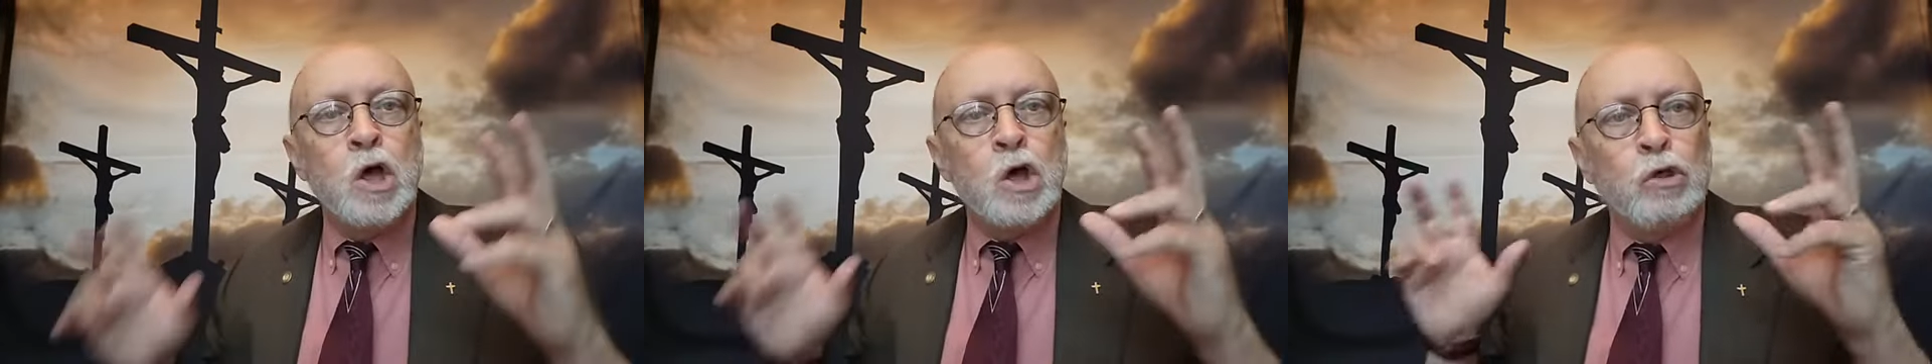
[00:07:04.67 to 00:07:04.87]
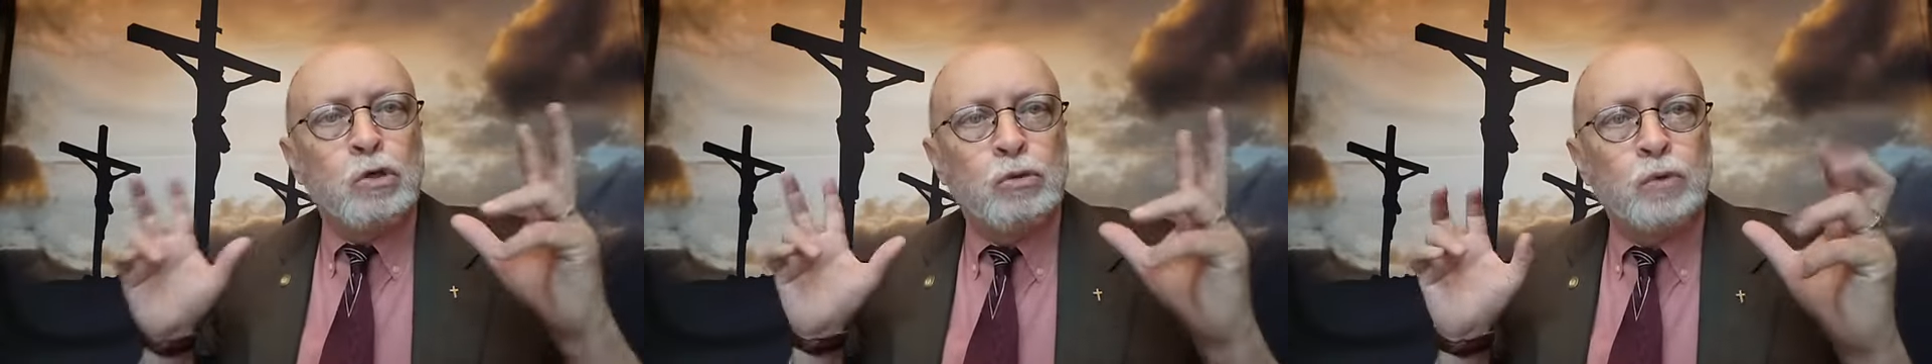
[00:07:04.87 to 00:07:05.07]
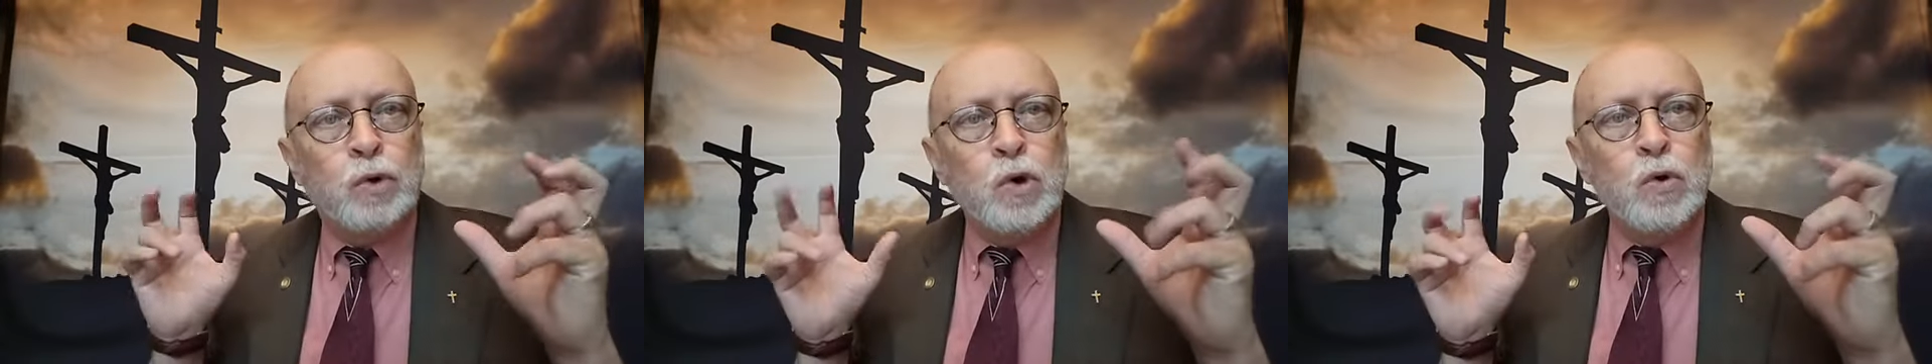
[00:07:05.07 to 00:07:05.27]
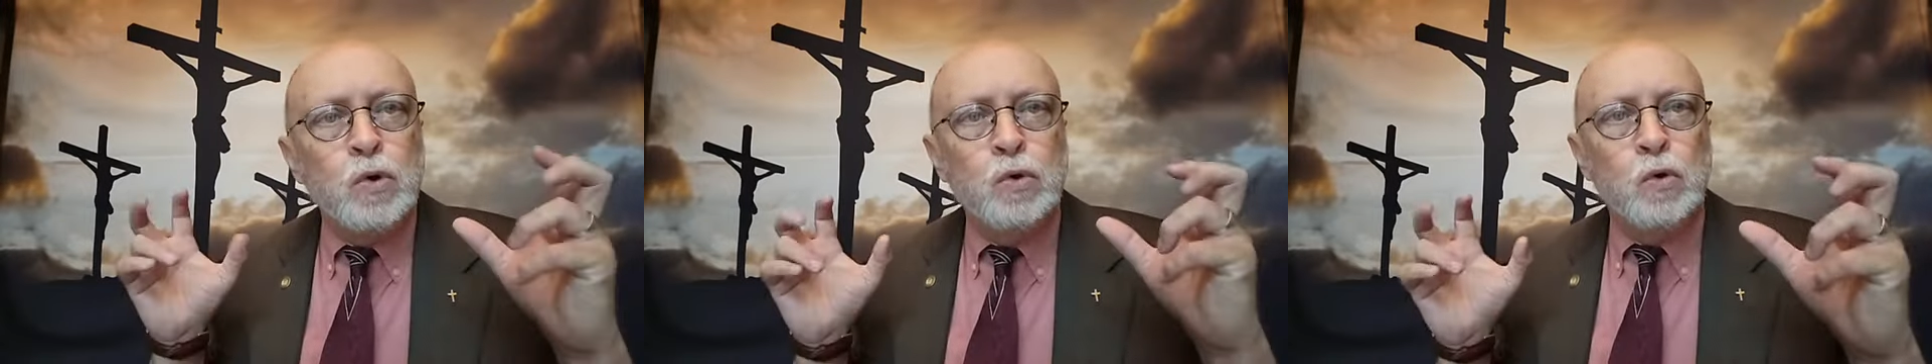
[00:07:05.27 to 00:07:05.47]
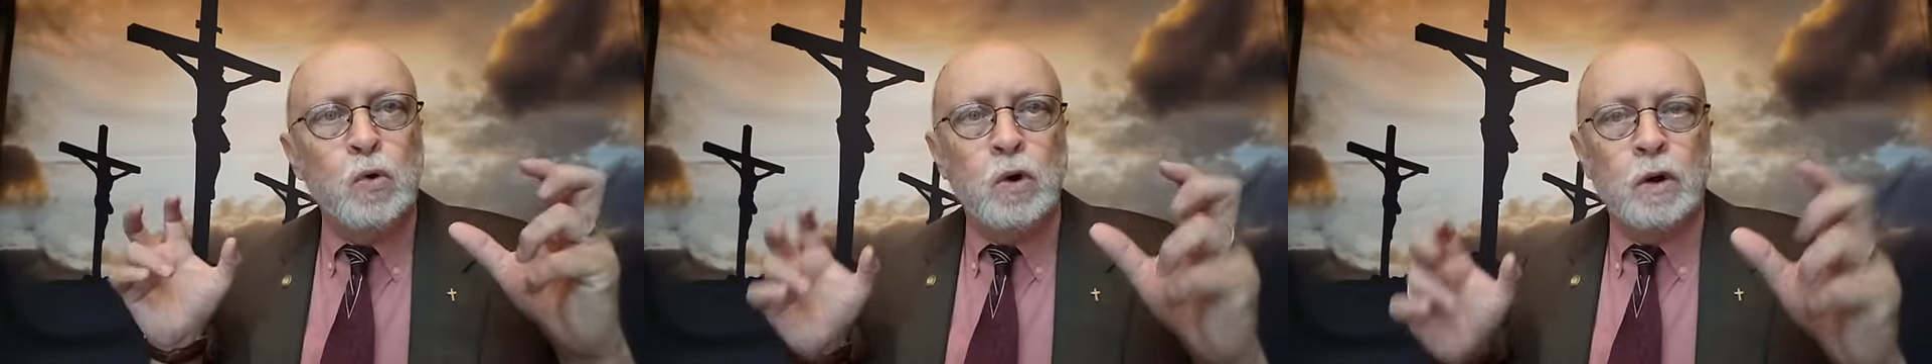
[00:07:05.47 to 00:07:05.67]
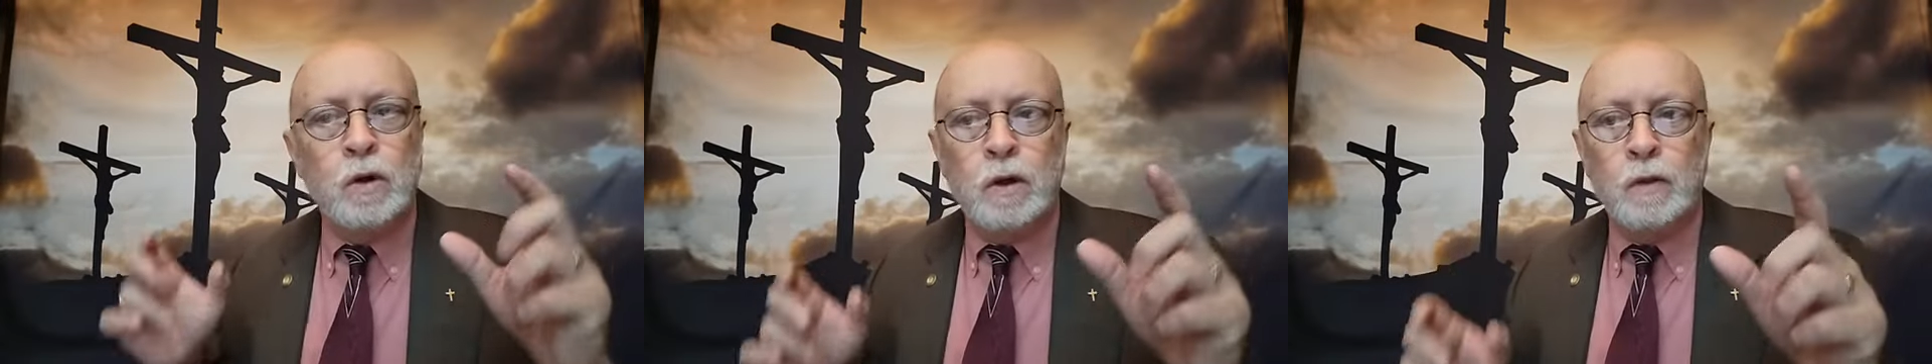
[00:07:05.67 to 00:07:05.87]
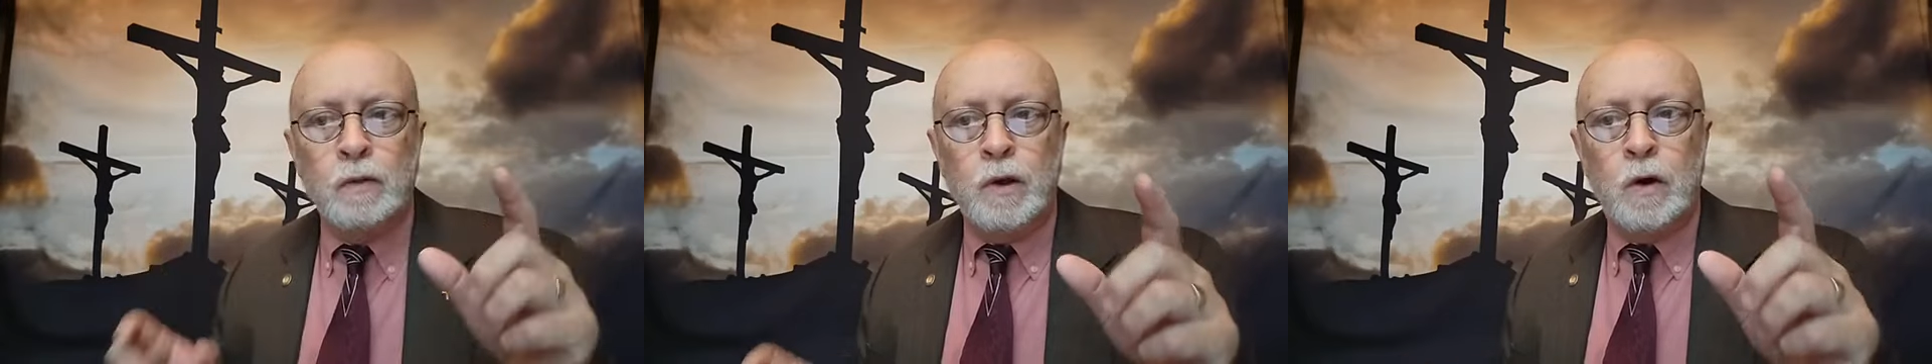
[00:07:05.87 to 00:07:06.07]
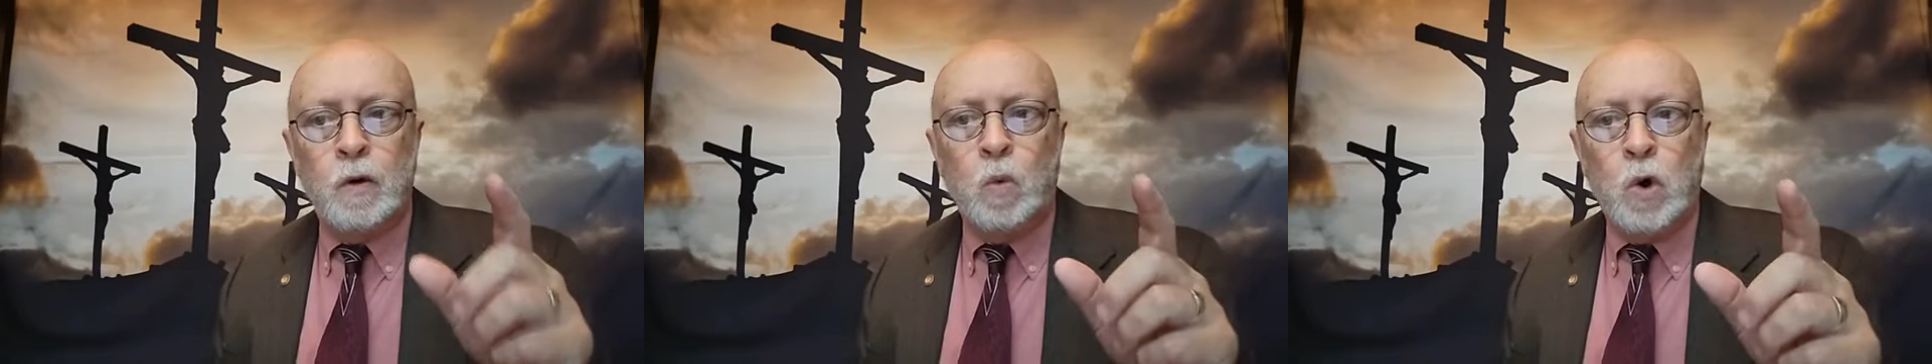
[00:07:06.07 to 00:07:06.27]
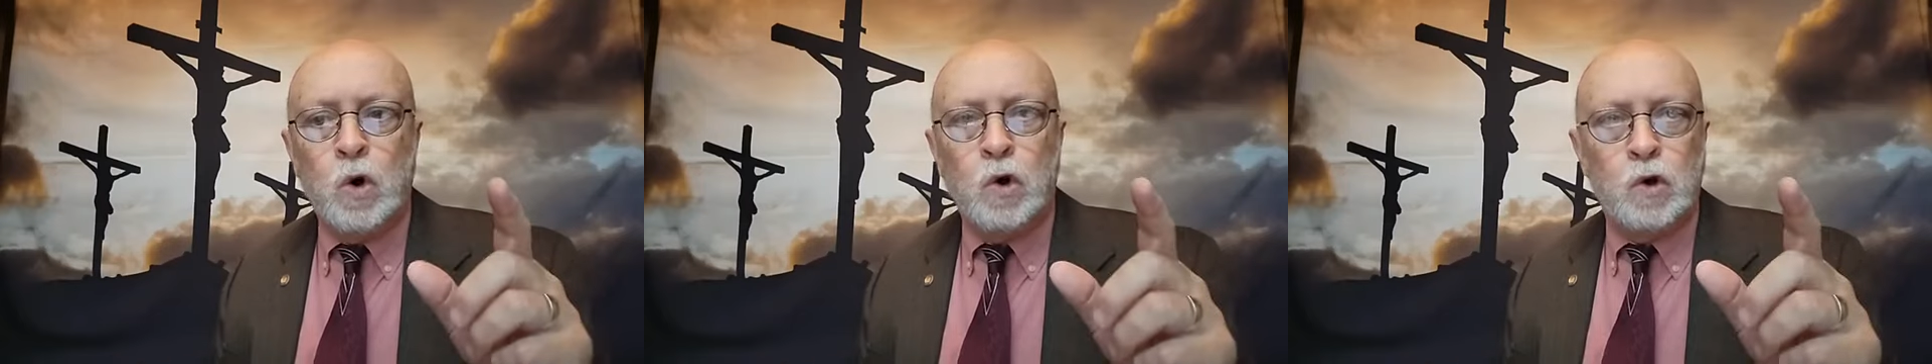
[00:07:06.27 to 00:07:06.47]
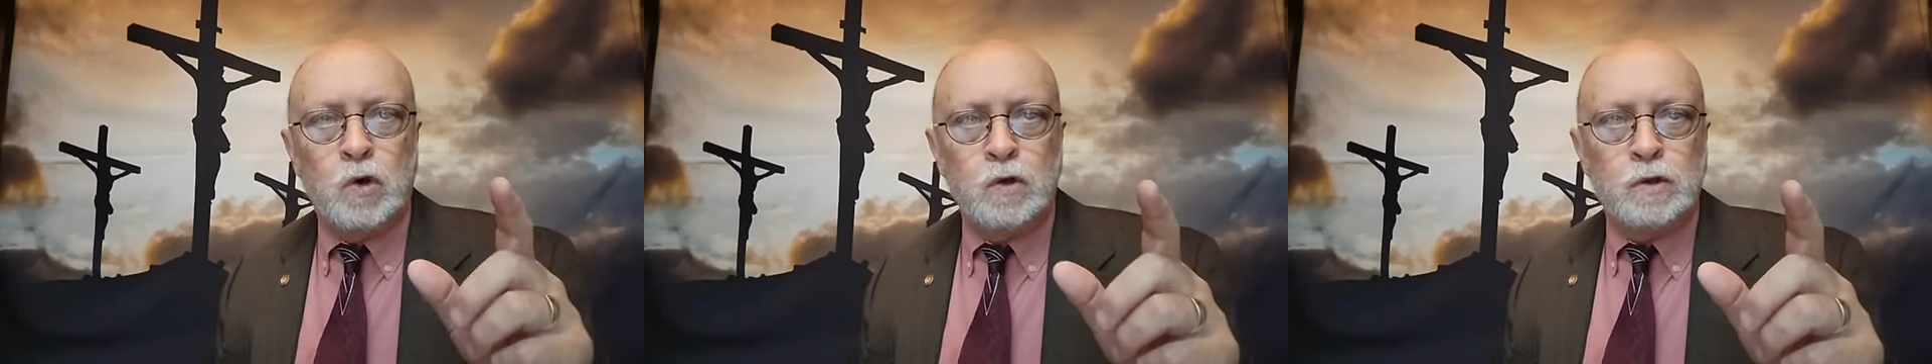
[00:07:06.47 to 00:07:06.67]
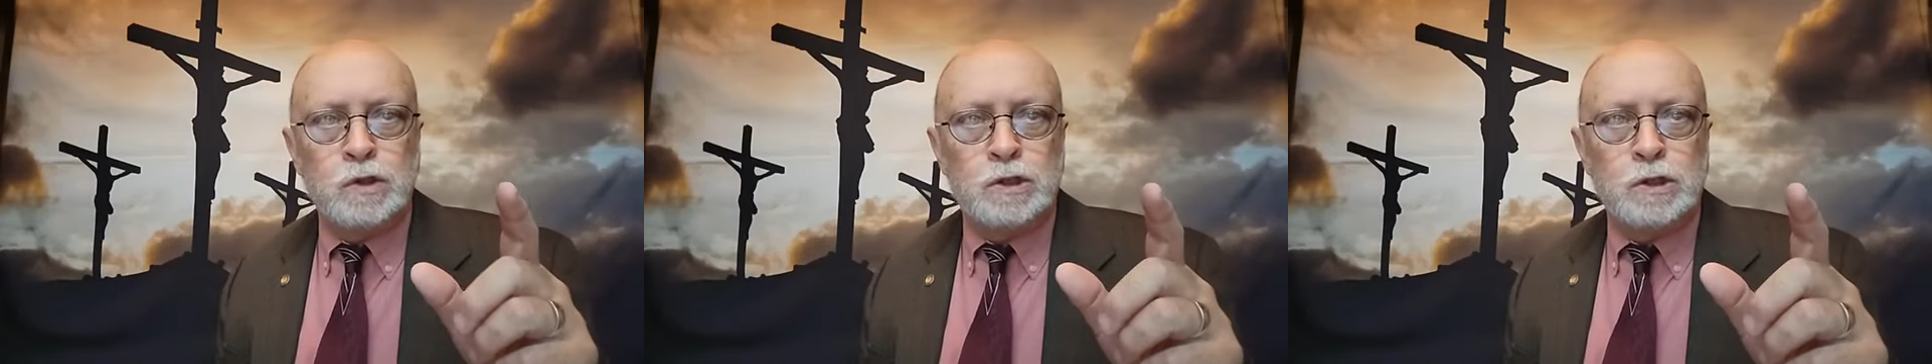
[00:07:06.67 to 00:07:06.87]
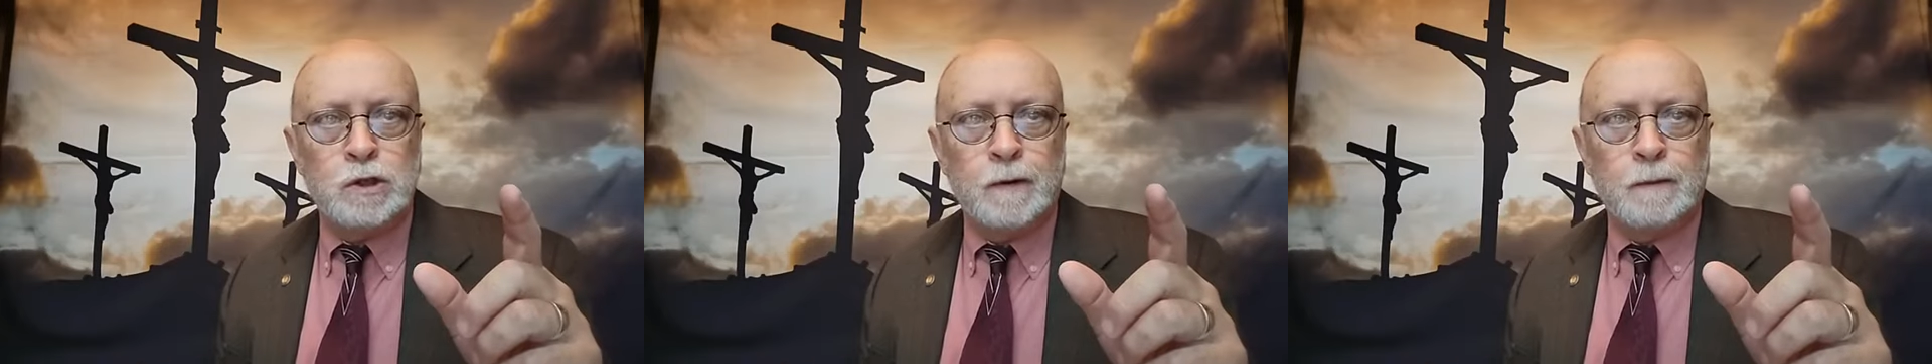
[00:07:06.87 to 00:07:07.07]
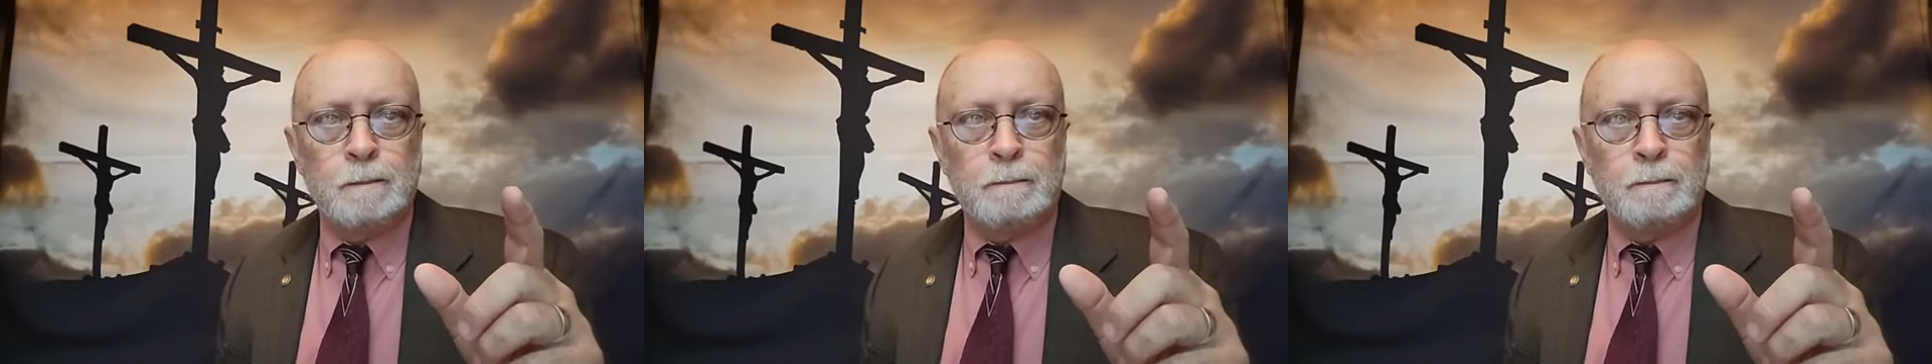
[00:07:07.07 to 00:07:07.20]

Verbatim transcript: through their words.